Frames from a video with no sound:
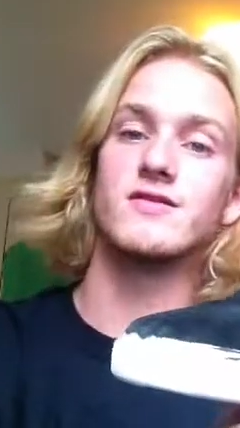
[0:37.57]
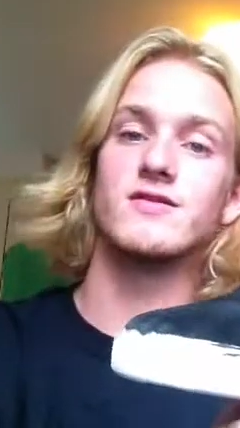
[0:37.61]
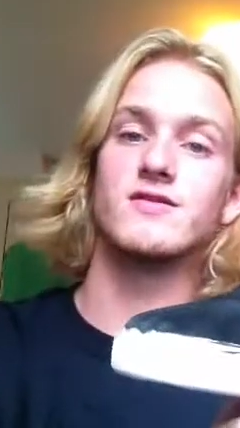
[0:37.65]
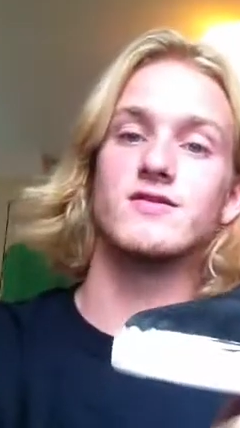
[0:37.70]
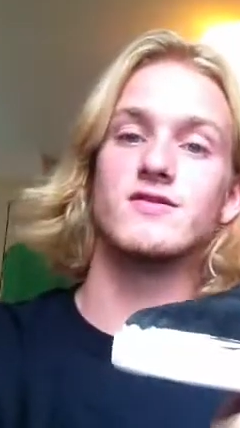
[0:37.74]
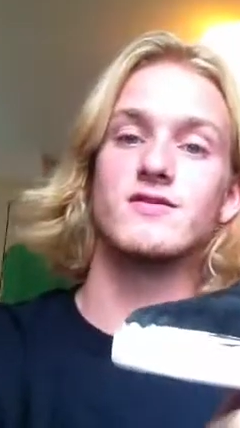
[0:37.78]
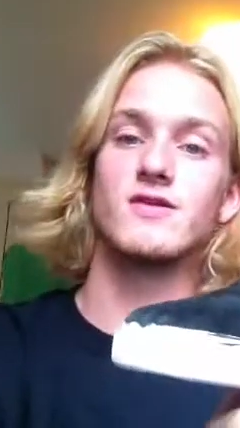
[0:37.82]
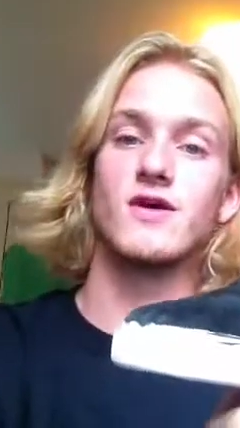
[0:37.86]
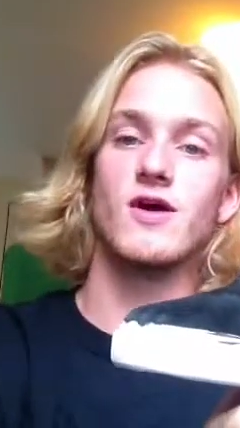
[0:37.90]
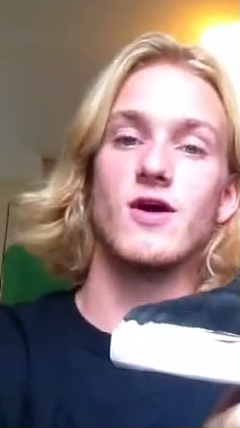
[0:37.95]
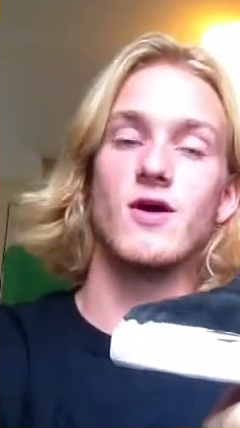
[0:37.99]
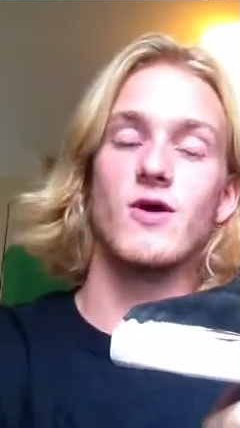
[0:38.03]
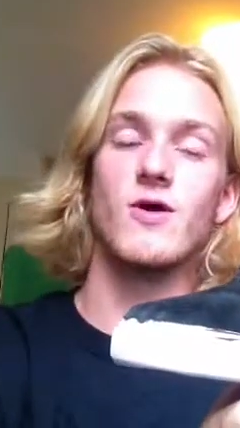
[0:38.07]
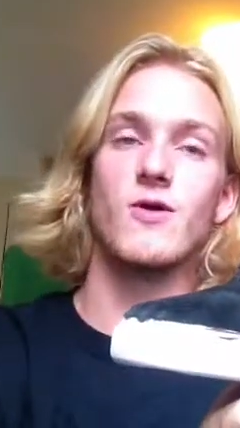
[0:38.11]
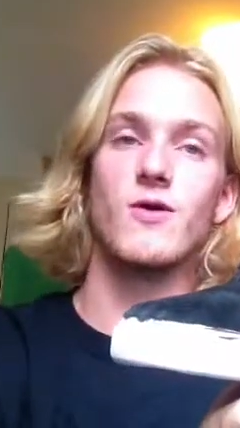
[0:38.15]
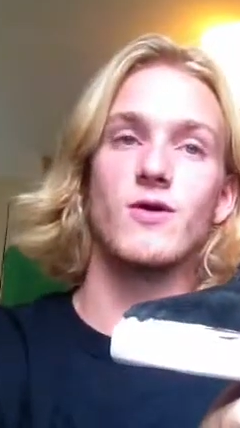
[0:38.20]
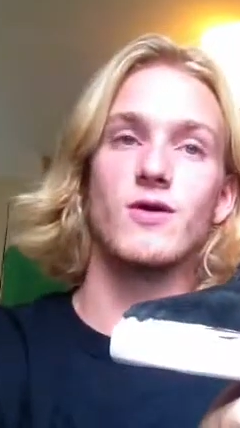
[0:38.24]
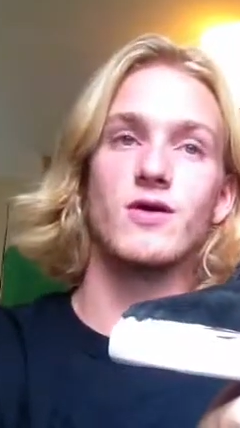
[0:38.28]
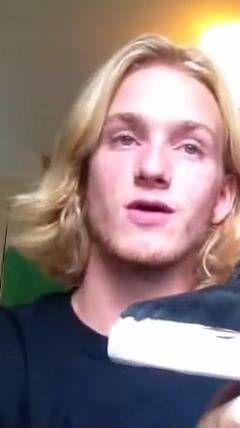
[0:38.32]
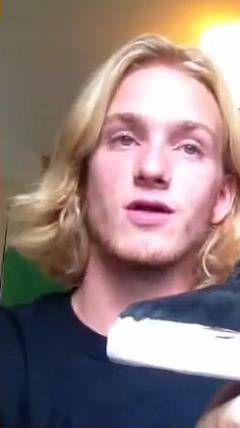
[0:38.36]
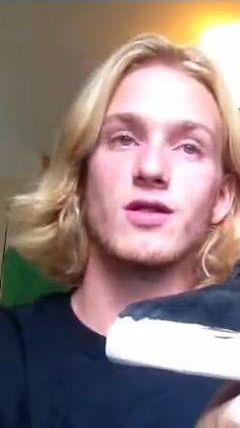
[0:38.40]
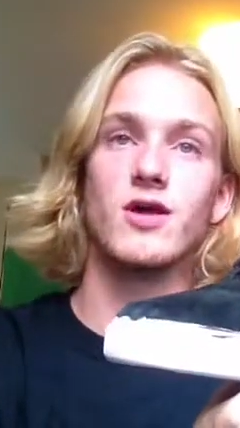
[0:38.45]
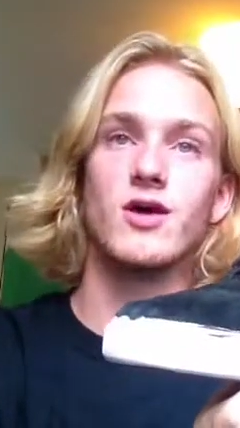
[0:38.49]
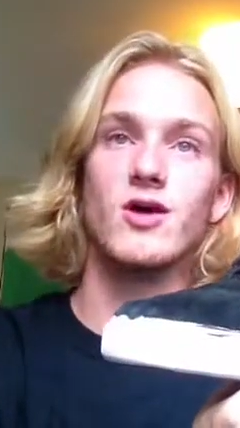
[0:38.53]
So
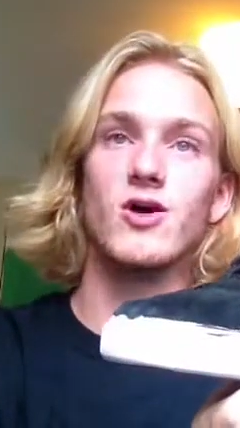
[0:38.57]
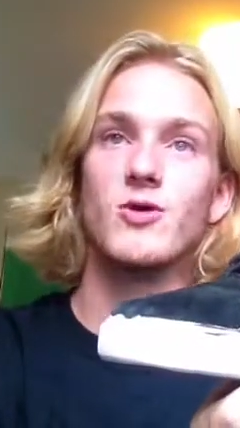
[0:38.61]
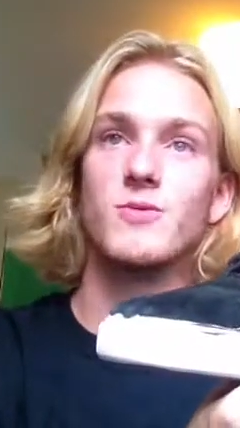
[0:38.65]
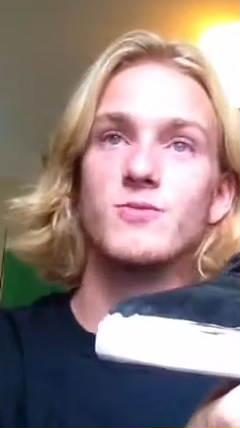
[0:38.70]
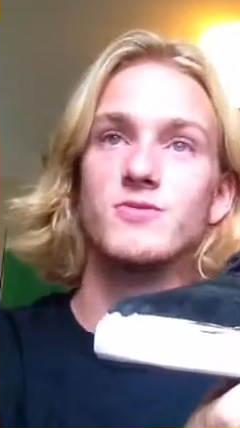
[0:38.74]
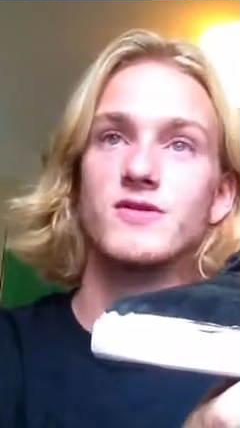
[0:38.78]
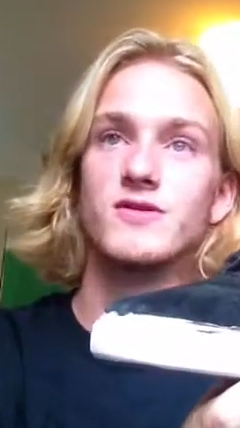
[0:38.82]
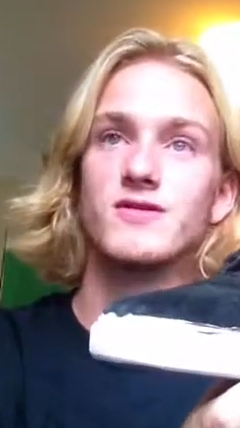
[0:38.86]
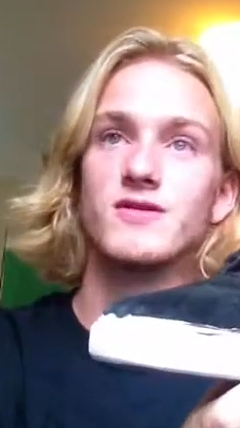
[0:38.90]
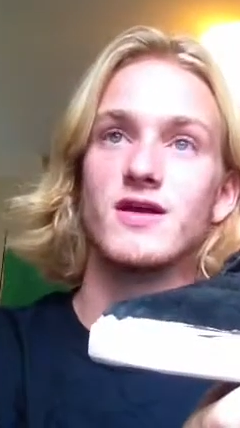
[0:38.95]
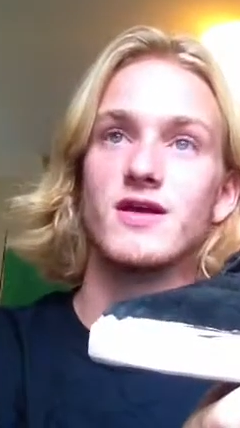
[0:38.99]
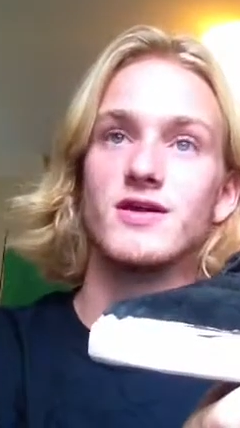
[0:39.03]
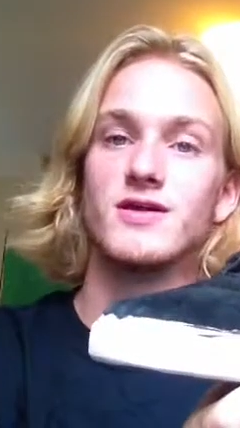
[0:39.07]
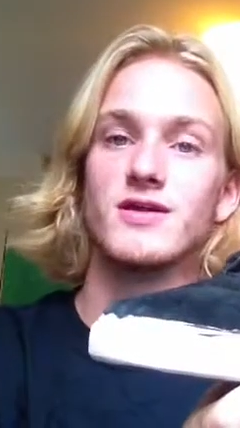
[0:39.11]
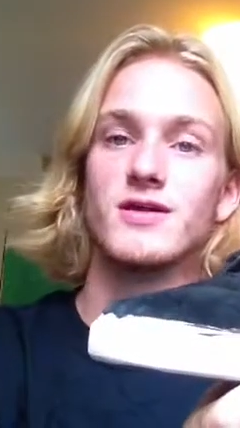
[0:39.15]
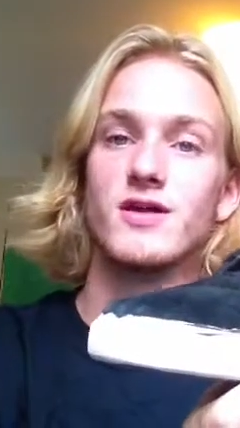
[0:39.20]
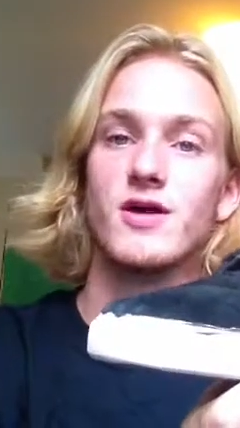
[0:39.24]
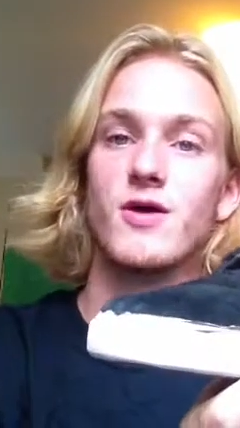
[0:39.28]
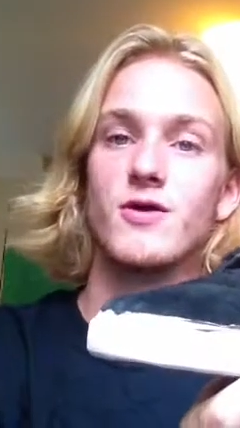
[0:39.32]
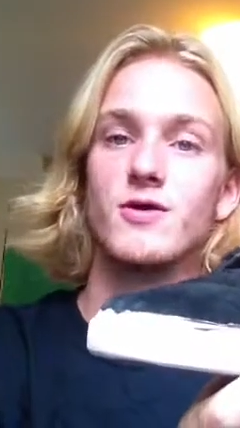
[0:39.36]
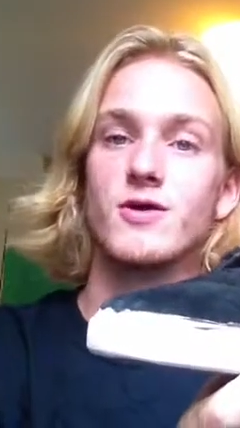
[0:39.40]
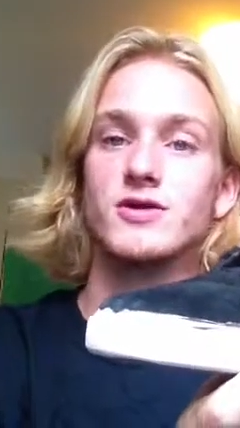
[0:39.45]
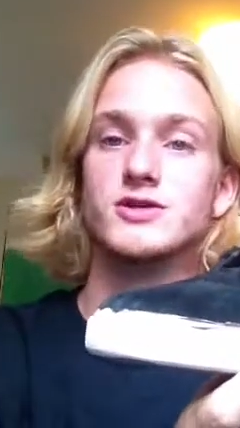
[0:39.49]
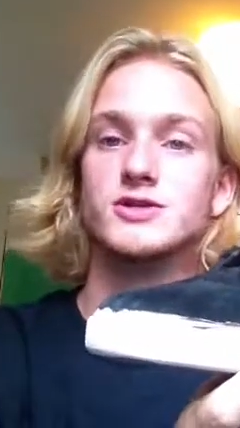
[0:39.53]
Globe, just letting you
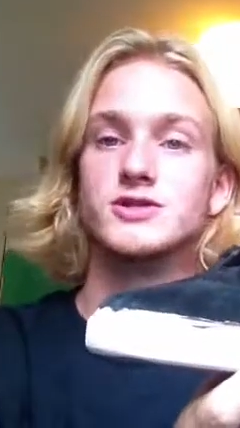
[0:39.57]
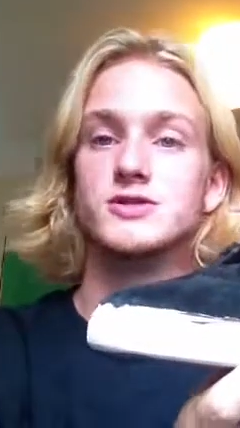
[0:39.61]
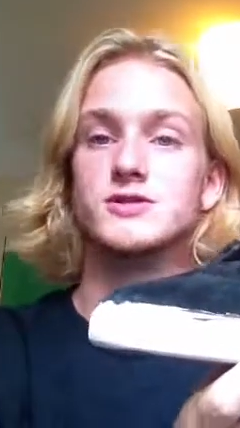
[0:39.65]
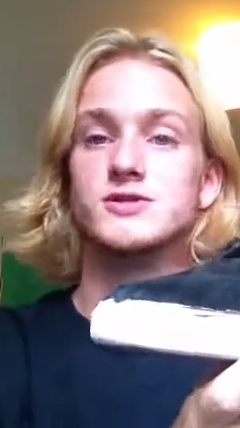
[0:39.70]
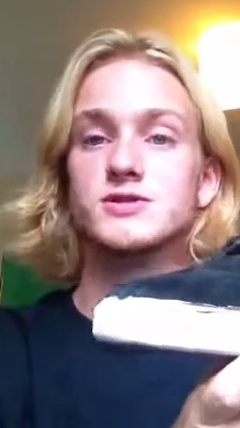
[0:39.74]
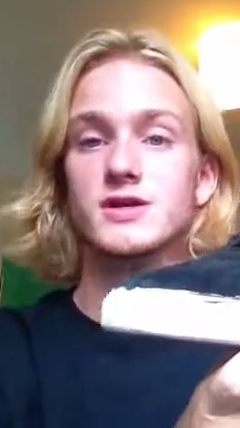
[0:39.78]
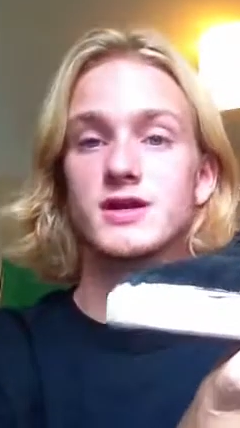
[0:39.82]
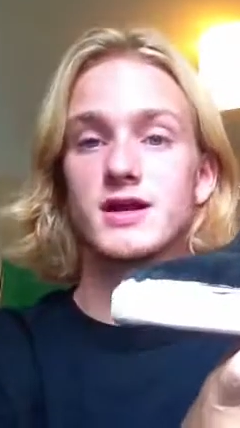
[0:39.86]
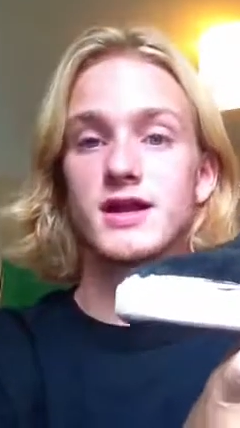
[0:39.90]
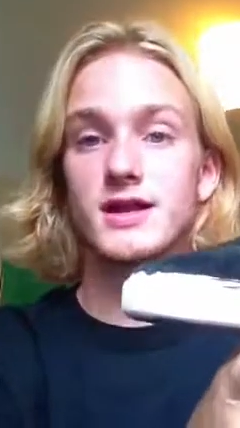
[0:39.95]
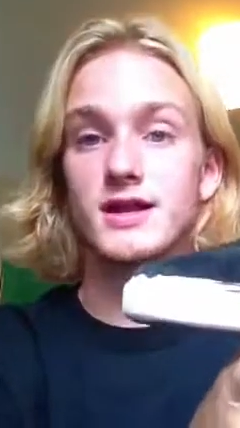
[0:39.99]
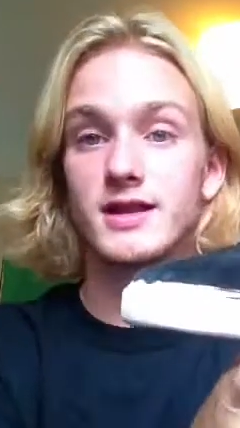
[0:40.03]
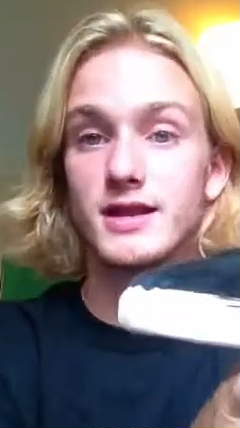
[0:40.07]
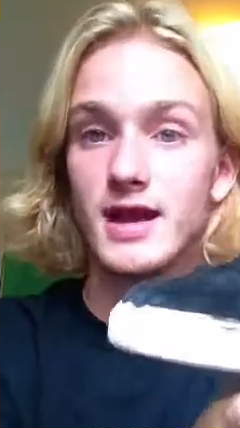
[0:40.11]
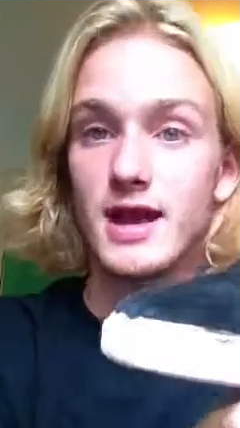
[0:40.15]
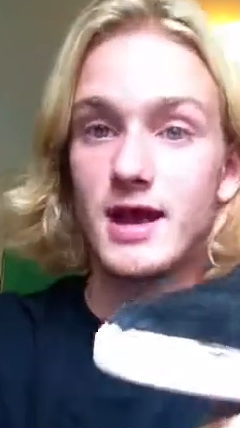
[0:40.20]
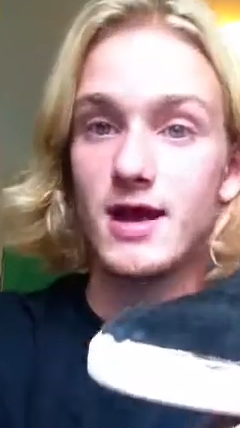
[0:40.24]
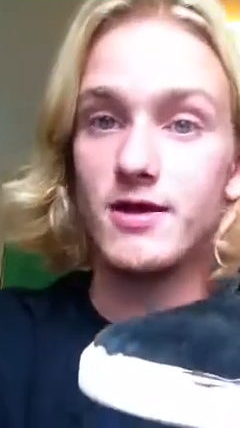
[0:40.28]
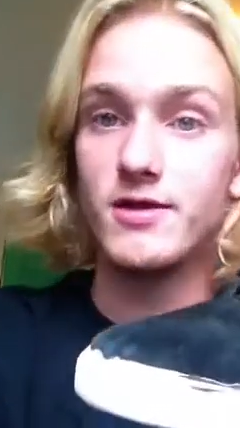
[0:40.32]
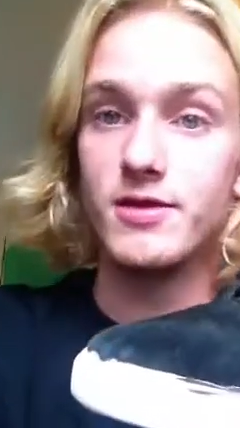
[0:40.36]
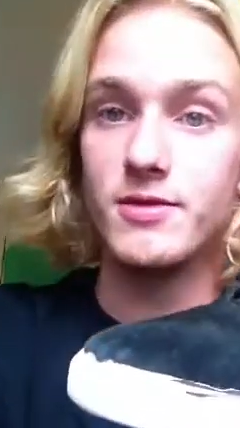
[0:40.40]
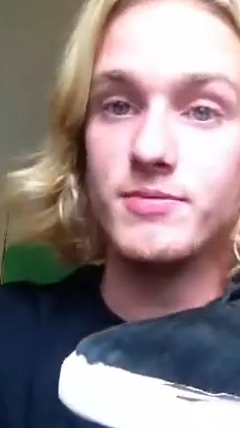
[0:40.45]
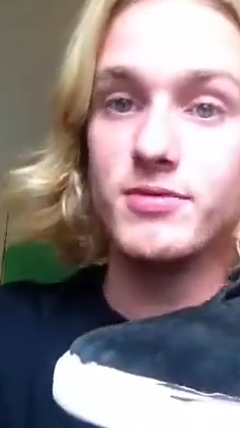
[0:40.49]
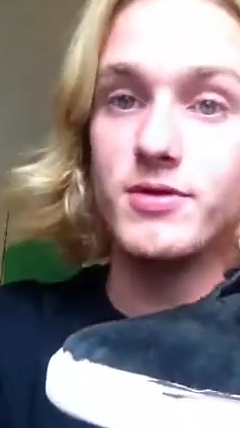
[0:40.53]
know, your shoes are getting
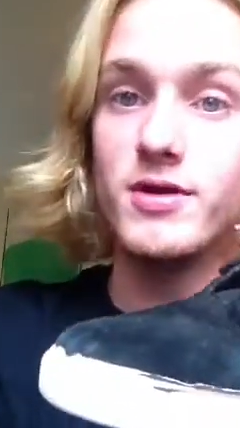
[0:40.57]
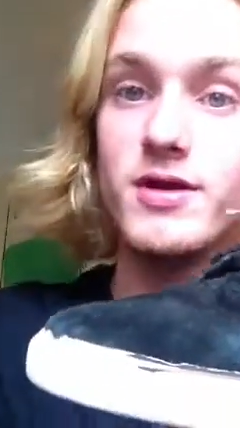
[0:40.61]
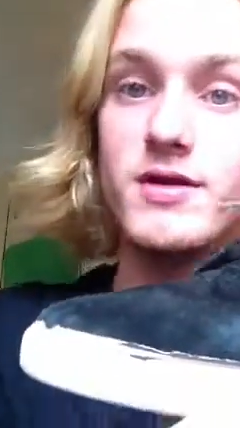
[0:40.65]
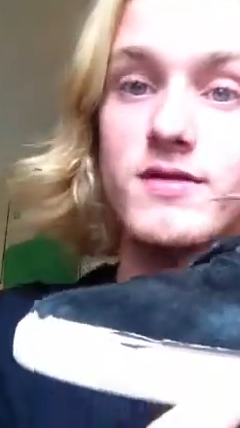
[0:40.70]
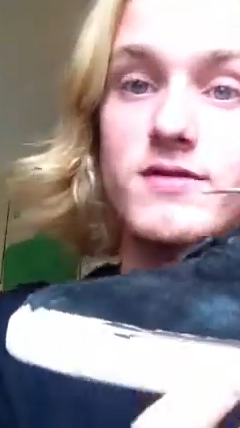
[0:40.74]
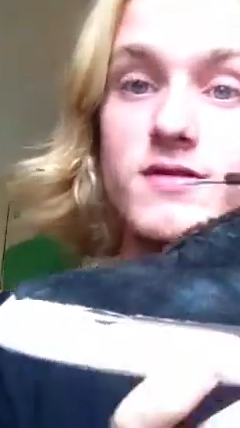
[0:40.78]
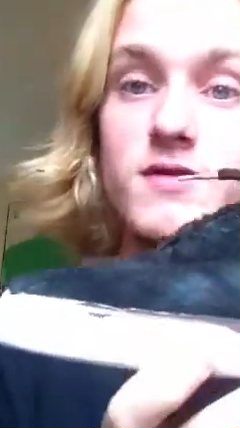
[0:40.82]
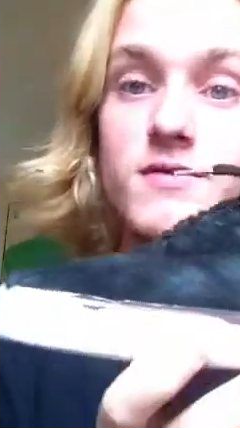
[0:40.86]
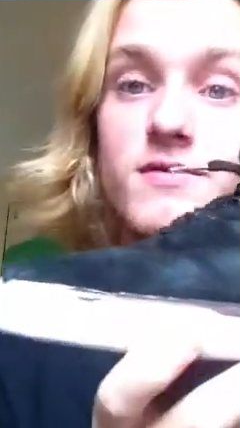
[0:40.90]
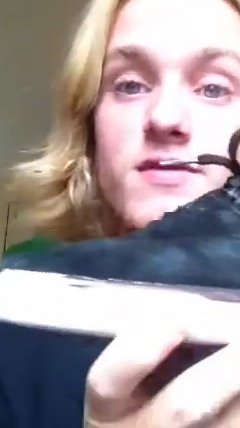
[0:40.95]
down to the price of